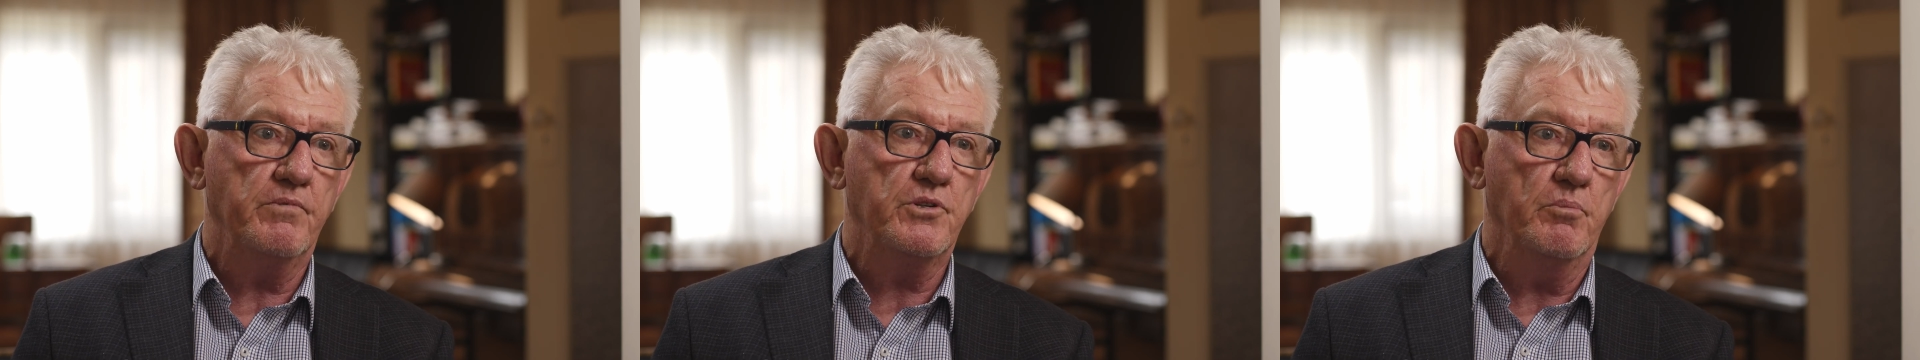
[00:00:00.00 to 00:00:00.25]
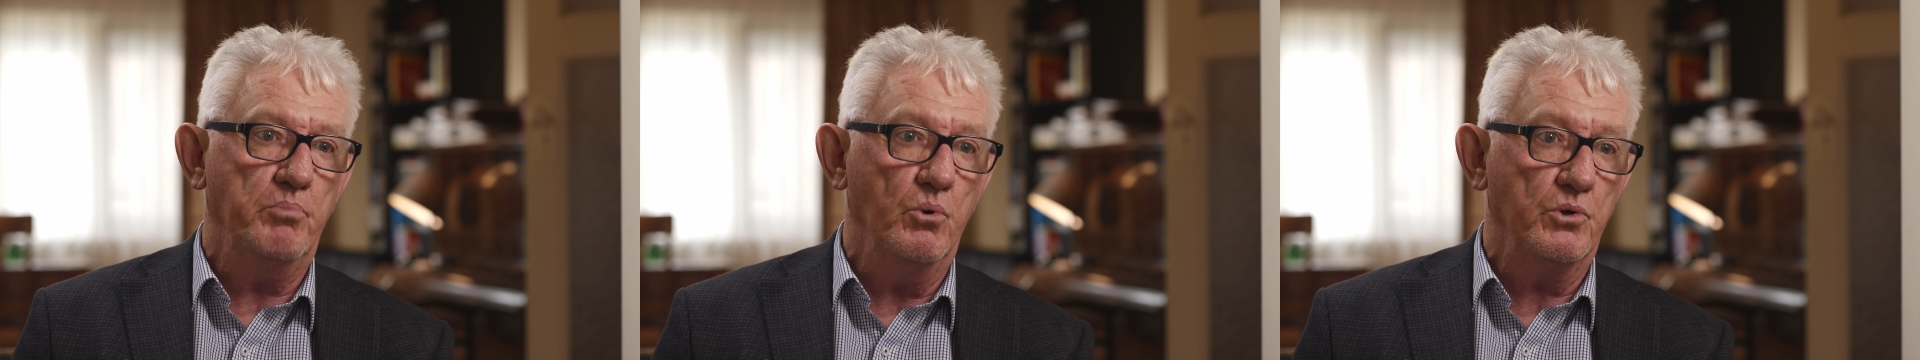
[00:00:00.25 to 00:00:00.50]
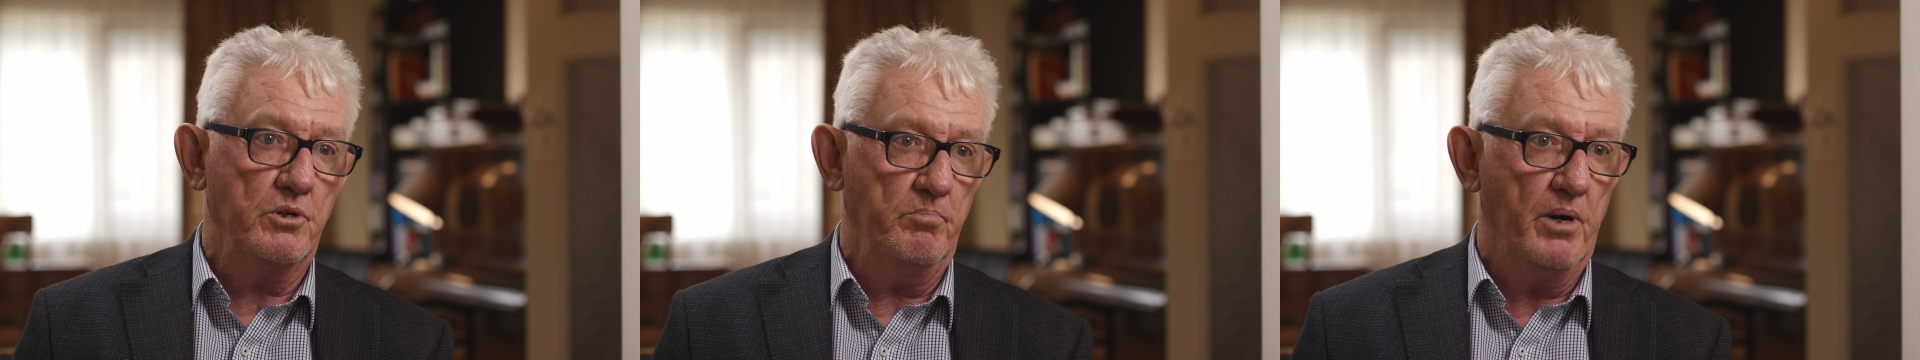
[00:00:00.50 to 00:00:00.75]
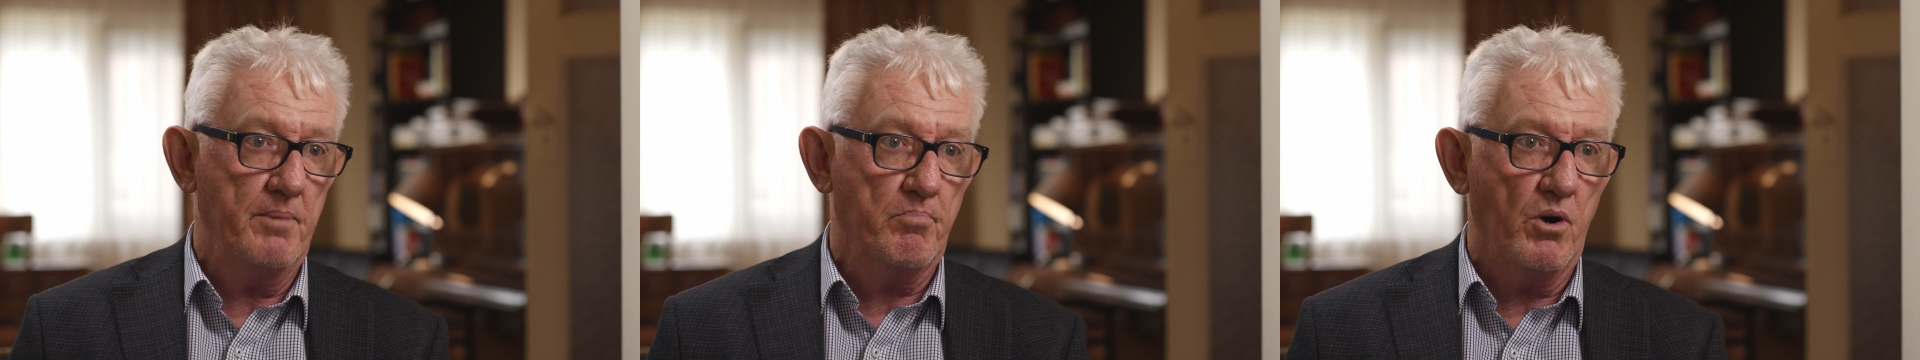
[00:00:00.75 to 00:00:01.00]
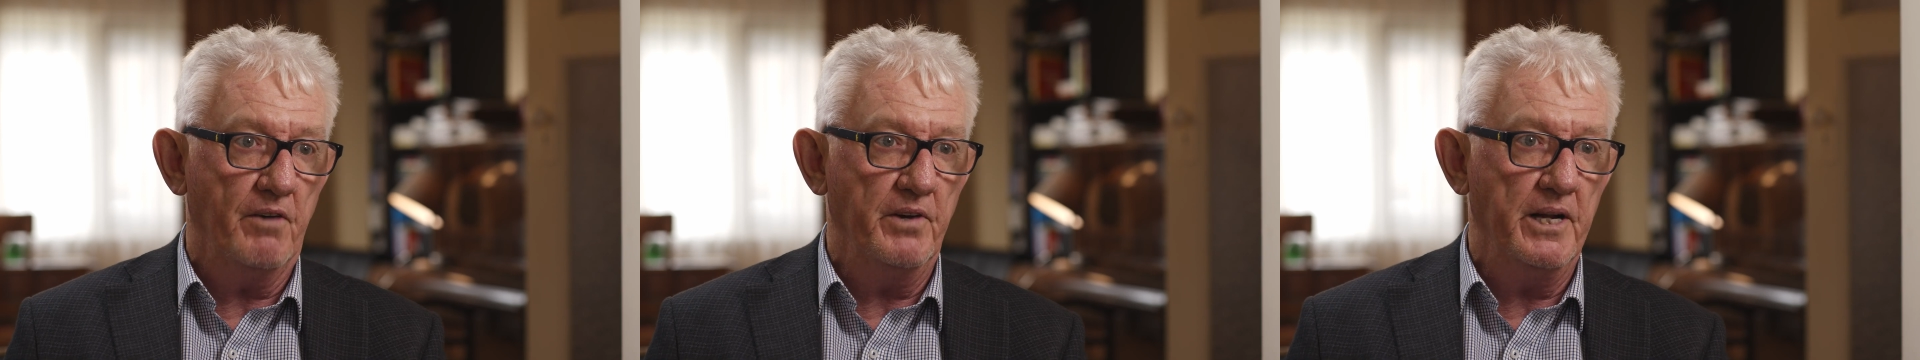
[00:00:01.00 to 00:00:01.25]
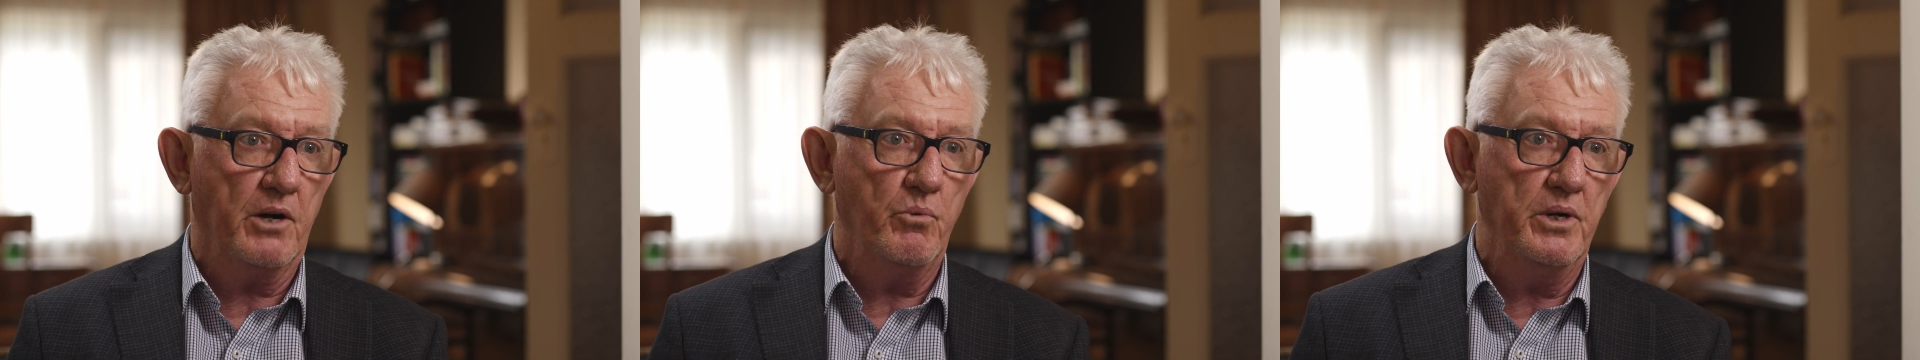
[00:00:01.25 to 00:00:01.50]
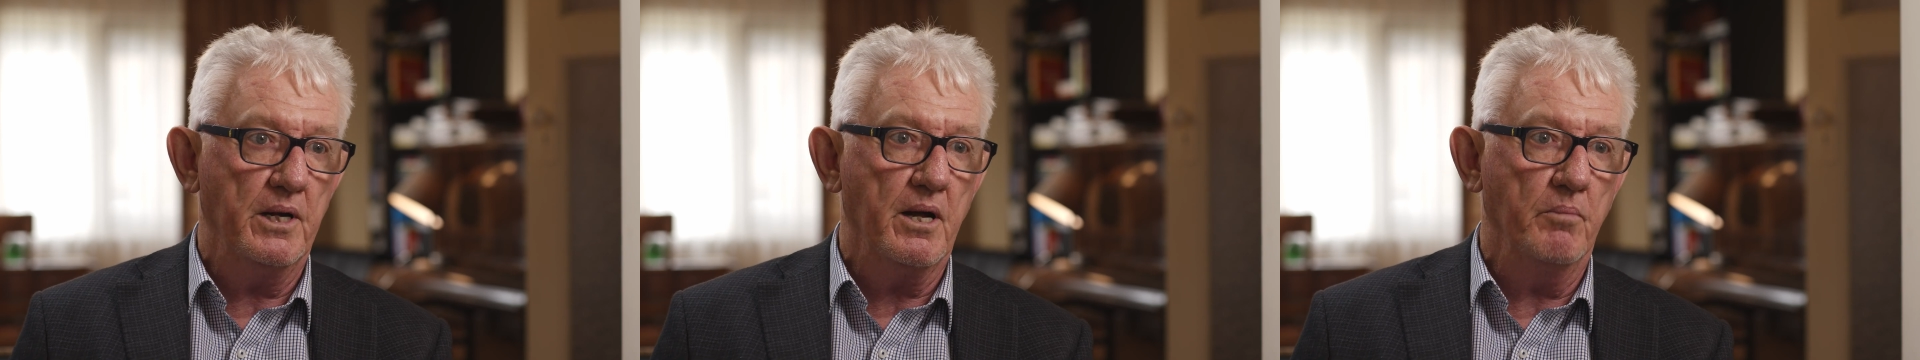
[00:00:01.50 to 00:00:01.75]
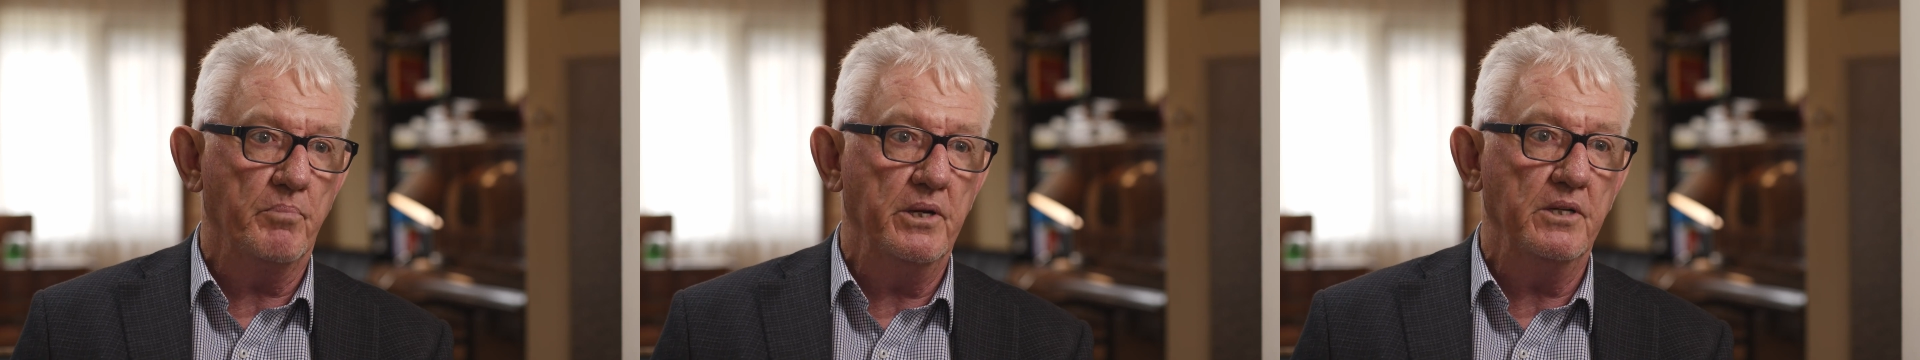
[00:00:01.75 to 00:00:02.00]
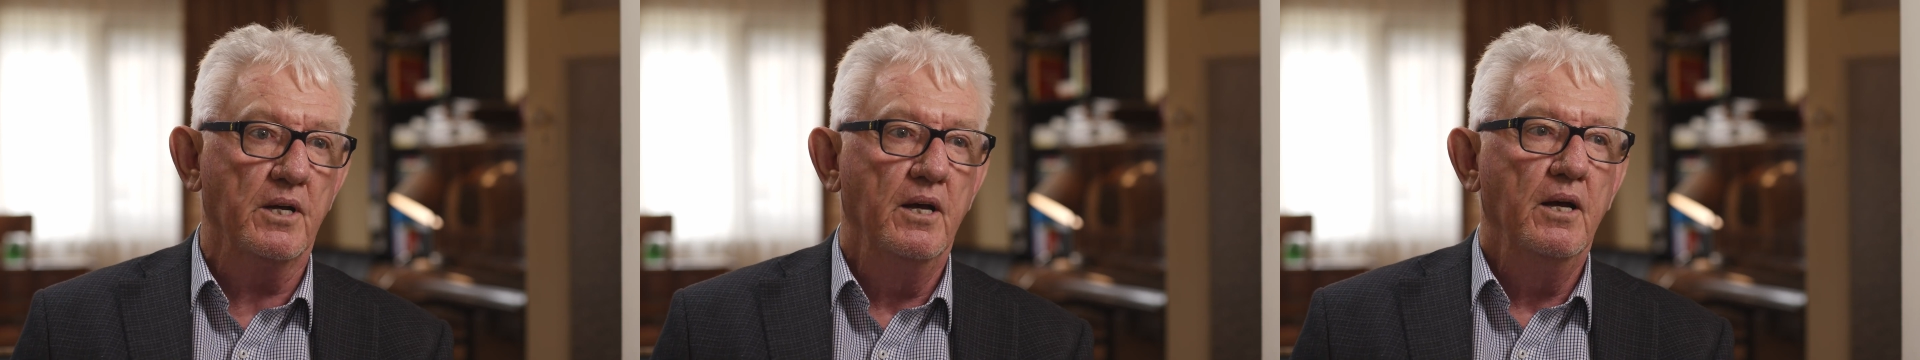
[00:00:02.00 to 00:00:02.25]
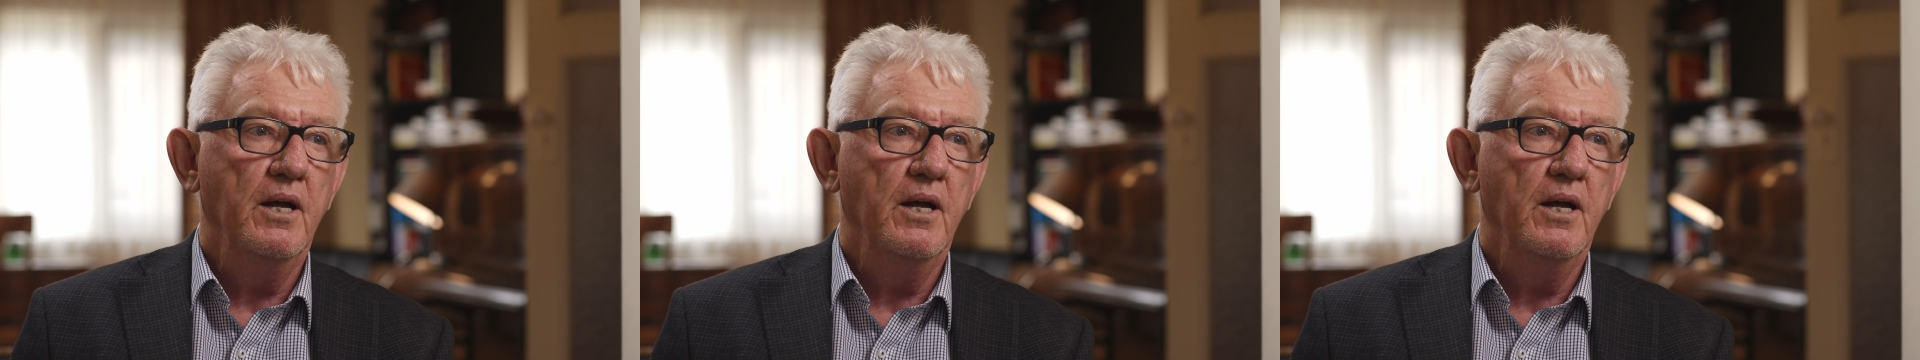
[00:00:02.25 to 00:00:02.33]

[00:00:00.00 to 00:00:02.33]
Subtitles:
supported by private equity companies.